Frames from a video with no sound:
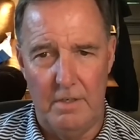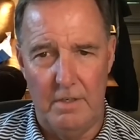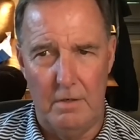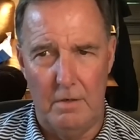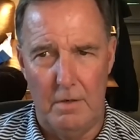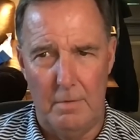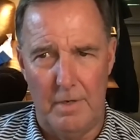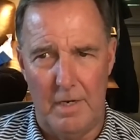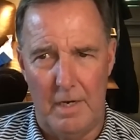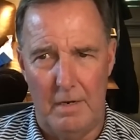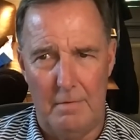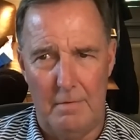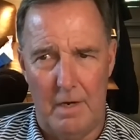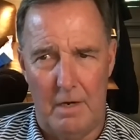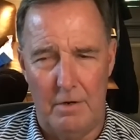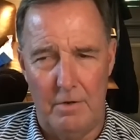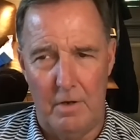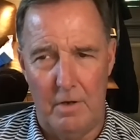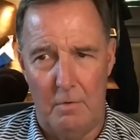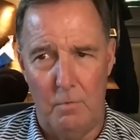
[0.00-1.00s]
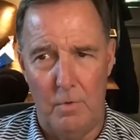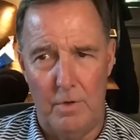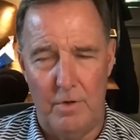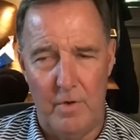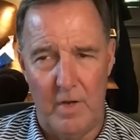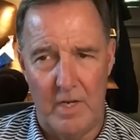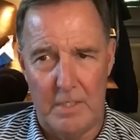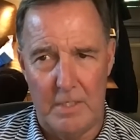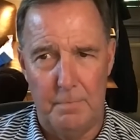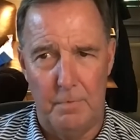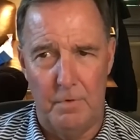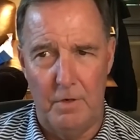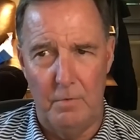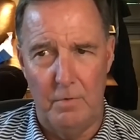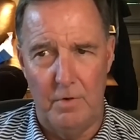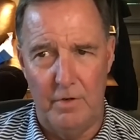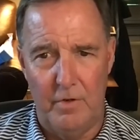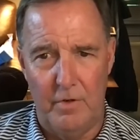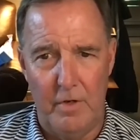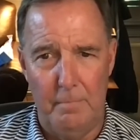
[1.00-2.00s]
I mean, what are you exporting?
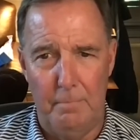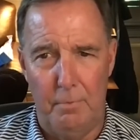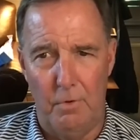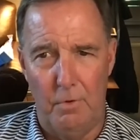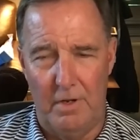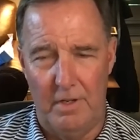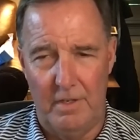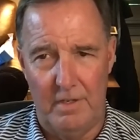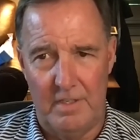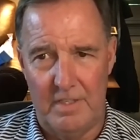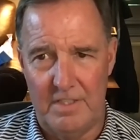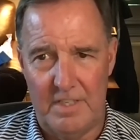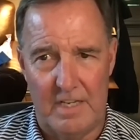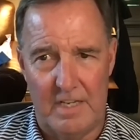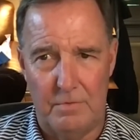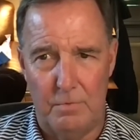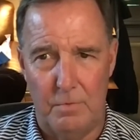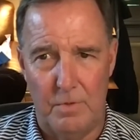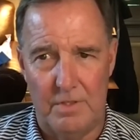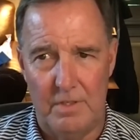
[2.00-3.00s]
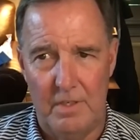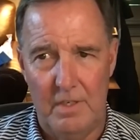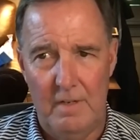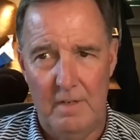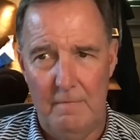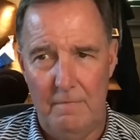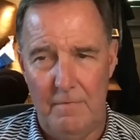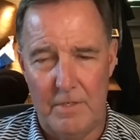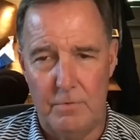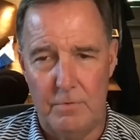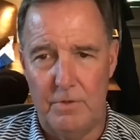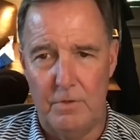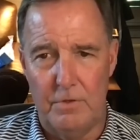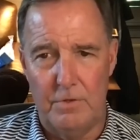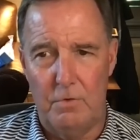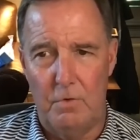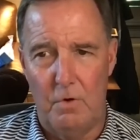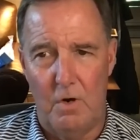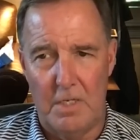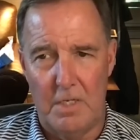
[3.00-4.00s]
What are you importing? Because that's what
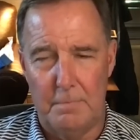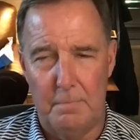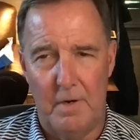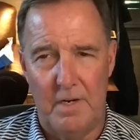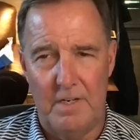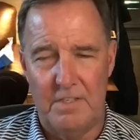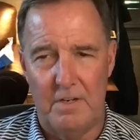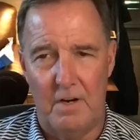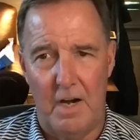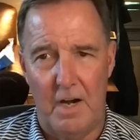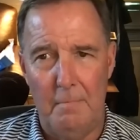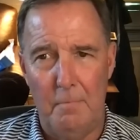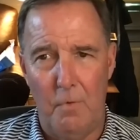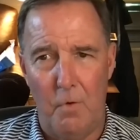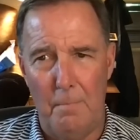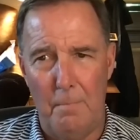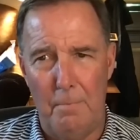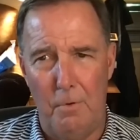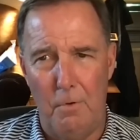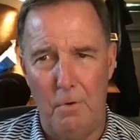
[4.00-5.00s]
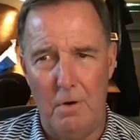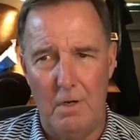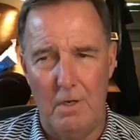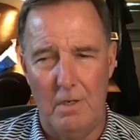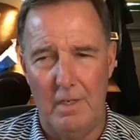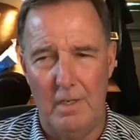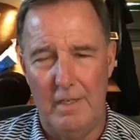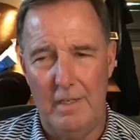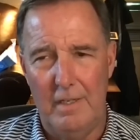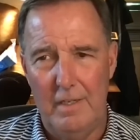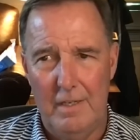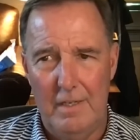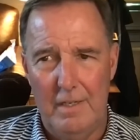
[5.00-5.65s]
those cross prices are. And more importantly,